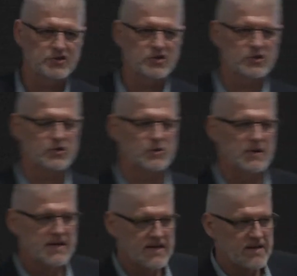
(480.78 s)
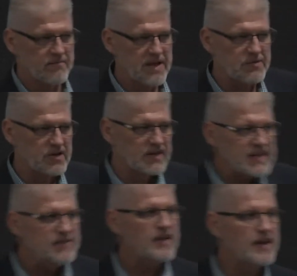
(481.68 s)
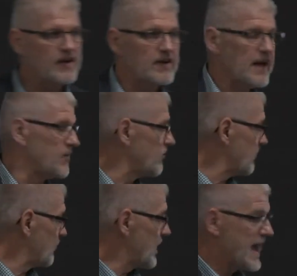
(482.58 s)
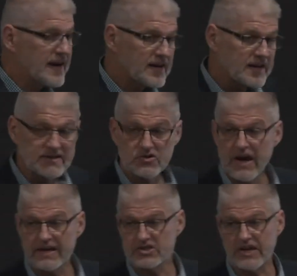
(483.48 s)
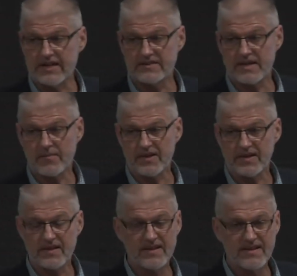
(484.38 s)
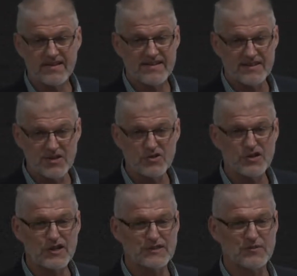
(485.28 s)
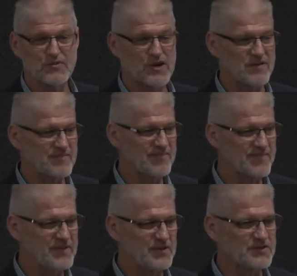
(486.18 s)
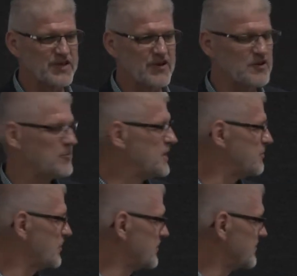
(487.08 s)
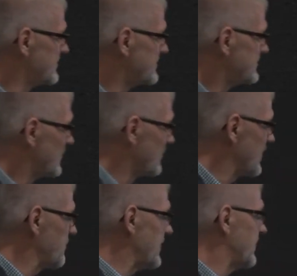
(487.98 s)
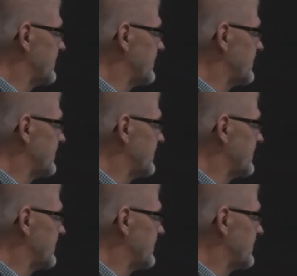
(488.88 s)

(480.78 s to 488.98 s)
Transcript: who maybe leave here and radically try to change something, usually doesn't work. You'll scare your people. So a little bit at a